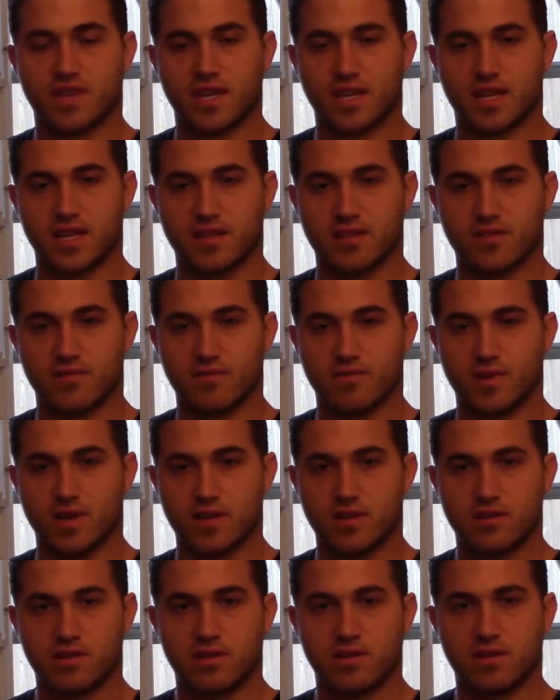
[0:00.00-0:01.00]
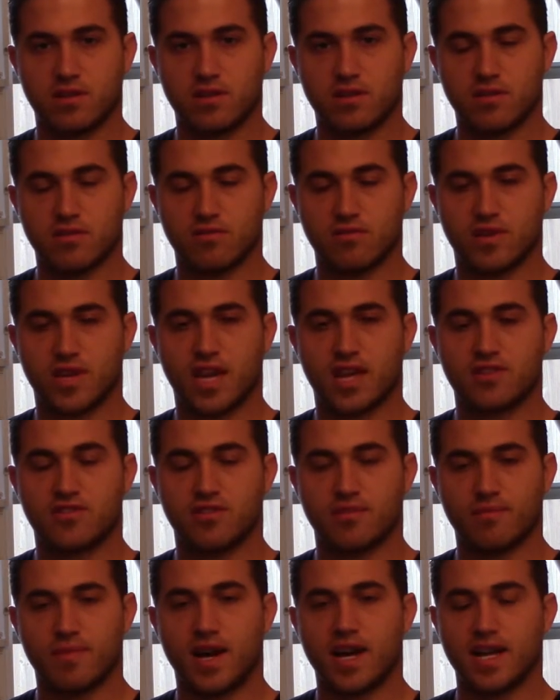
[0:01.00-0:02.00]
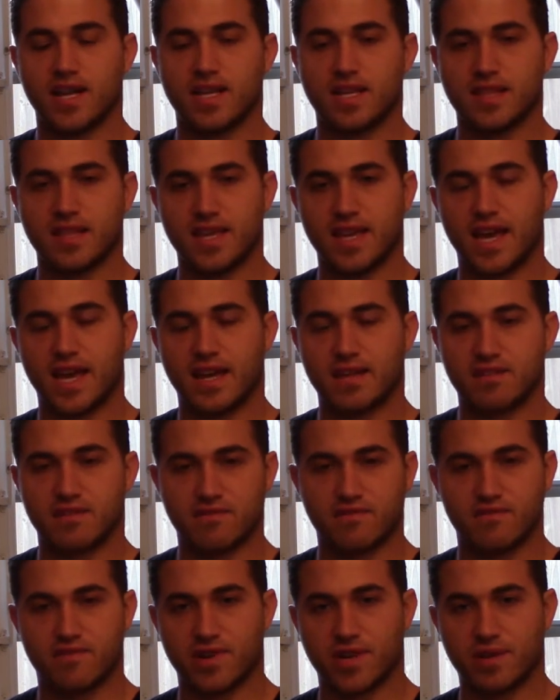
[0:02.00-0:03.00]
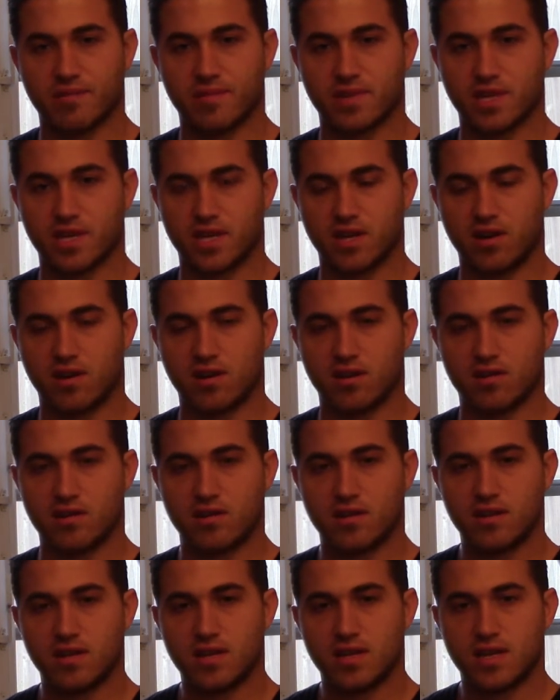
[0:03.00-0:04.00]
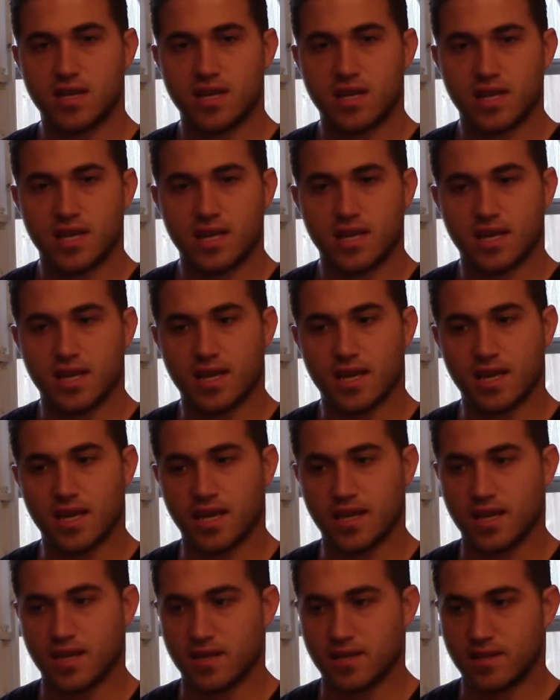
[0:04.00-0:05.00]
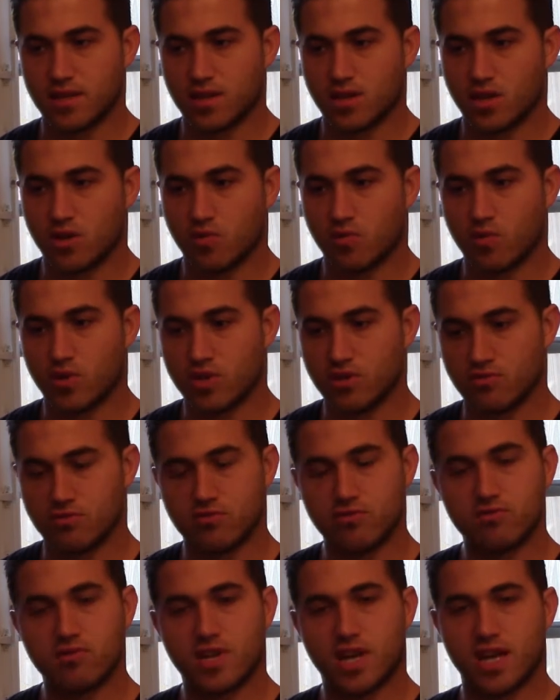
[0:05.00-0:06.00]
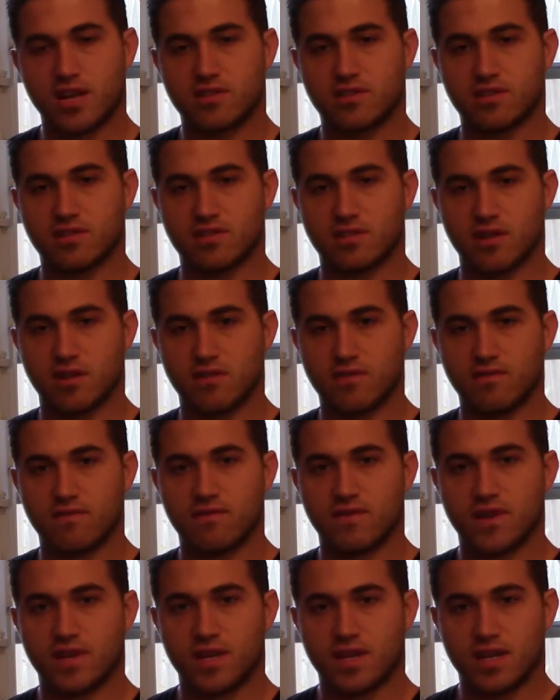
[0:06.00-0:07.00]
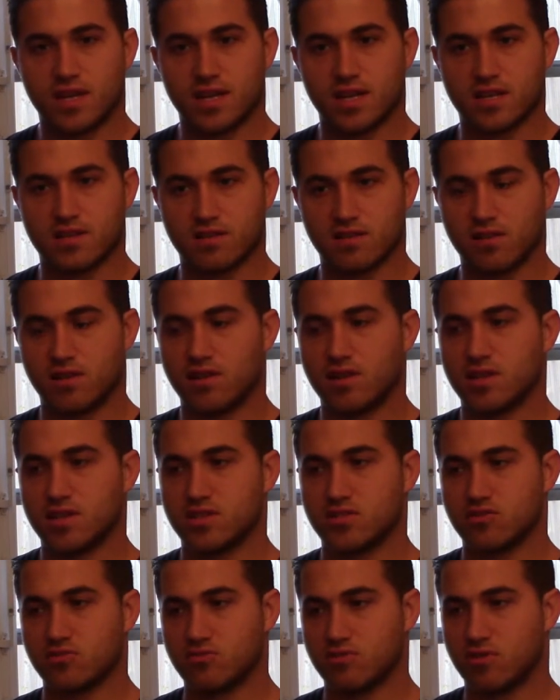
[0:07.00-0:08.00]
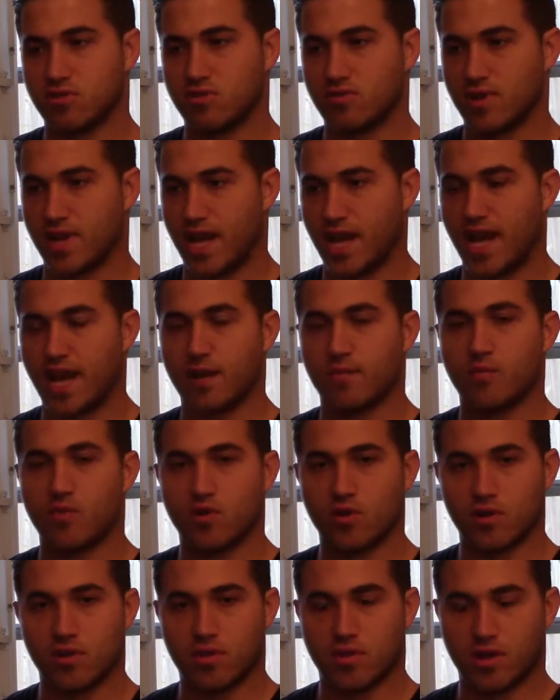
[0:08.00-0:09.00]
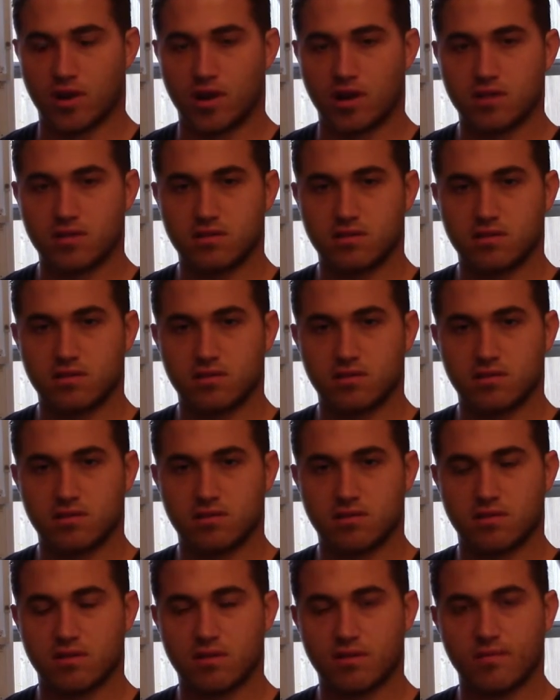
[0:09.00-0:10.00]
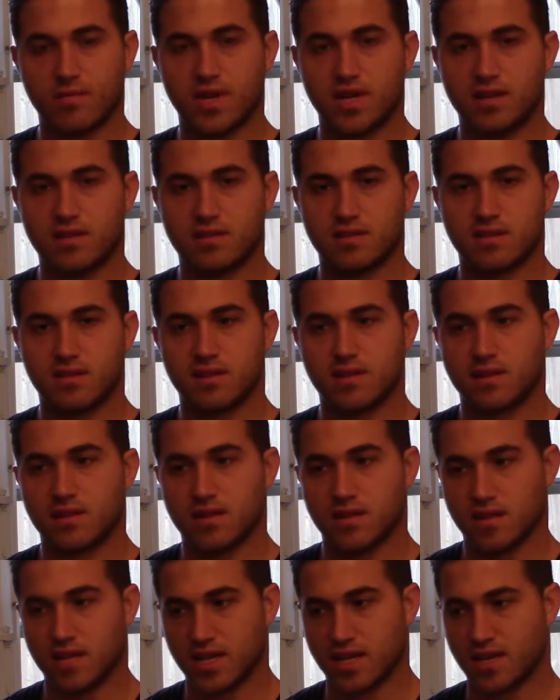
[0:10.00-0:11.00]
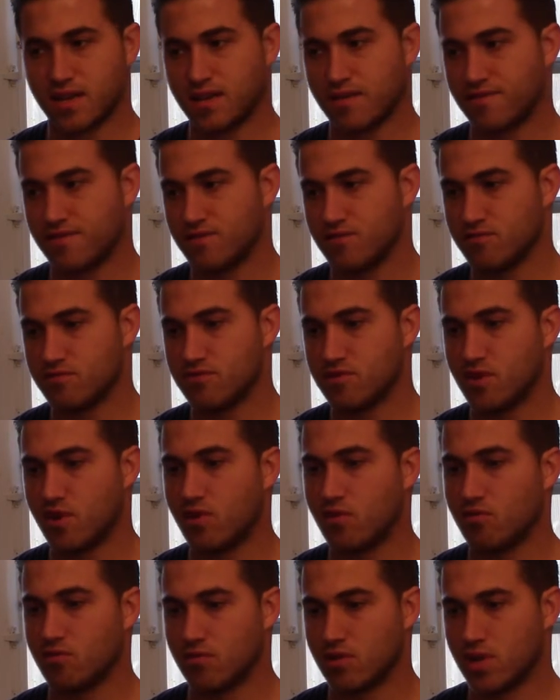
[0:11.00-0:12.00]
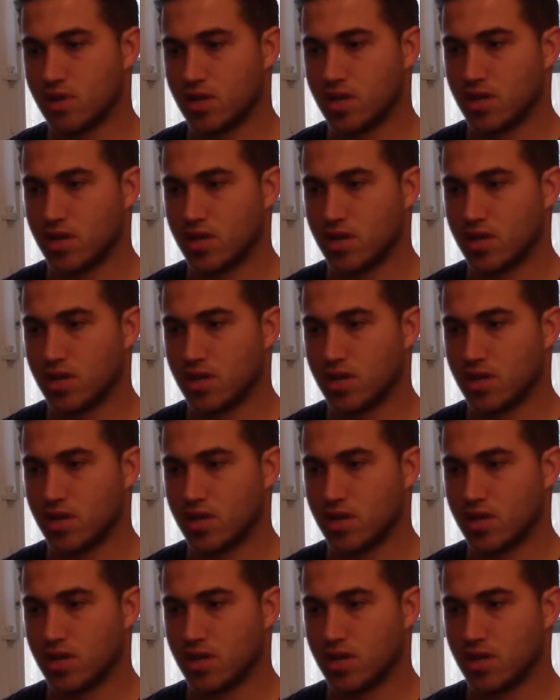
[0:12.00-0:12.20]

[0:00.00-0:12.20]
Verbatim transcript: thinking too much. You catch your mind in the act of rambling on. And when you do catch yourself, as long as you don't add more thoughts to the mix, like if you don't